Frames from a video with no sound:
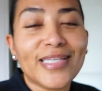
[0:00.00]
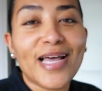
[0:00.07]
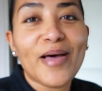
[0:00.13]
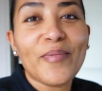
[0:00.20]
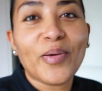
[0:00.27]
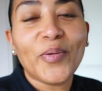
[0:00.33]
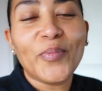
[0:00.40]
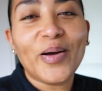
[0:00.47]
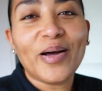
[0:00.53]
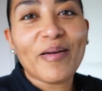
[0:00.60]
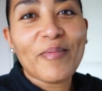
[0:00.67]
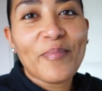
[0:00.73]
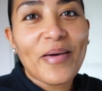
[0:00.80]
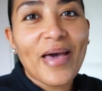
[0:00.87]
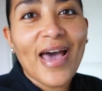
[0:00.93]
up and
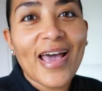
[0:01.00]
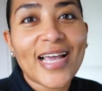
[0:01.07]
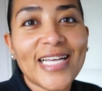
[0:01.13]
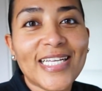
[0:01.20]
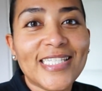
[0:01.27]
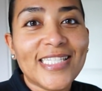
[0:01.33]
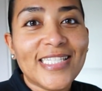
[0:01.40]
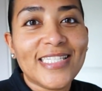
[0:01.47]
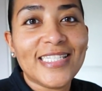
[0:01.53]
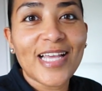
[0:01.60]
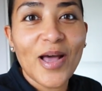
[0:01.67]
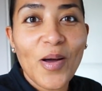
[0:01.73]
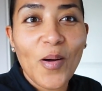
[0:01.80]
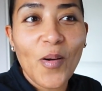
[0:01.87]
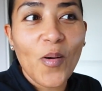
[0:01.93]
welcome back.
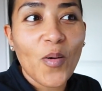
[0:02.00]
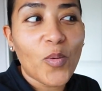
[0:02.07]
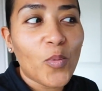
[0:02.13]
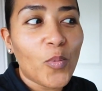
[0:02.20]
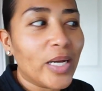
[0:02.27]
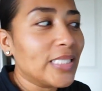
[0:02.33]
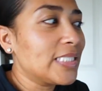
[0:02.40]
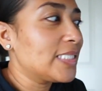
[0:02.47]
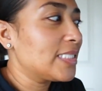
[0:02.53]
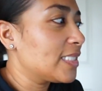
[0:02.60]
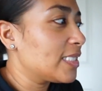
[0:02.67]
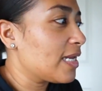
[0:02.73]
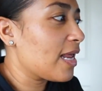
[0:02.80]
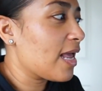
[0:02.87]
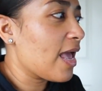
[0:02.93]
So what's
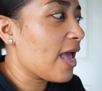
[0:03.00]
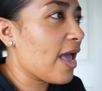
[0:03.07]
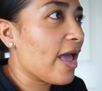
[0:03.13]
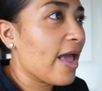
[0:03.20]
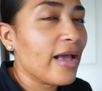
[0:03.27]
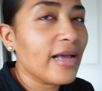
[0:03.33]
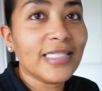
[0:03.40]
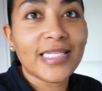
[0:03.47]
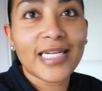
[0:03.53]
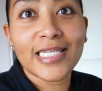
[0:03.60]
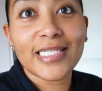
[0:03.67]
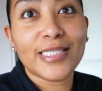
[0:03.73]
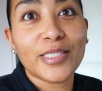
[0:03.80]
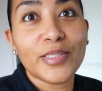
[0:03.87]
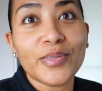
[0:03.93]
today? Today's
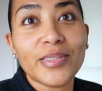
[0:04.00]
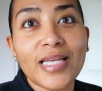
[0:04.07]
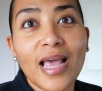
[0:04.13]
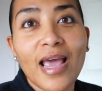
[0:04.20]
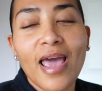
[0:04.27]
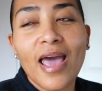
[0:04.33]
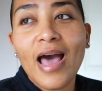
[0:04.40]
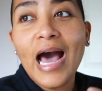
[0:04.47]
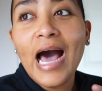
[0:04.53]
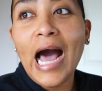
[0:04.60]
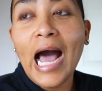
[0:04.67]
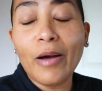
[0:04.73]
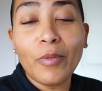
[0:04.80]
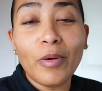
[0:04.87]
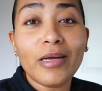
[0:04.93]
Tuesday.
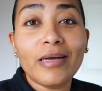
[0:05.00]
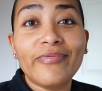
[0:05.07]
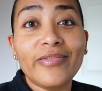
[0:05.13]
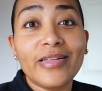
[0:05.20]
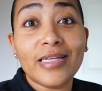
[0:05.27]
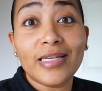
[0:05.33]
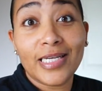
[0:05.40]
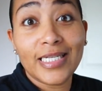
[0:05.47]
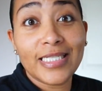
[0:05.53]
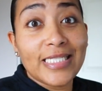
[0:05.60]
I woke up feeling good